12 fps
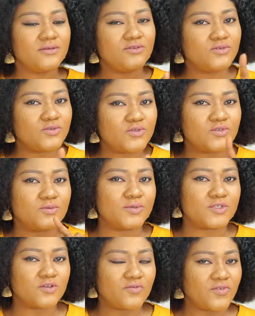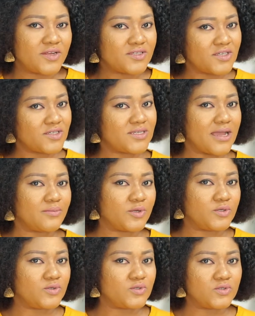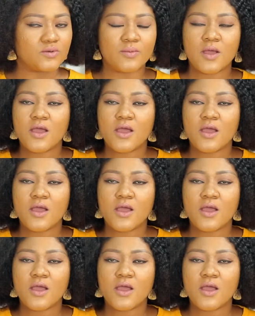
YouTube is your friend. Say, I'm on YouTube.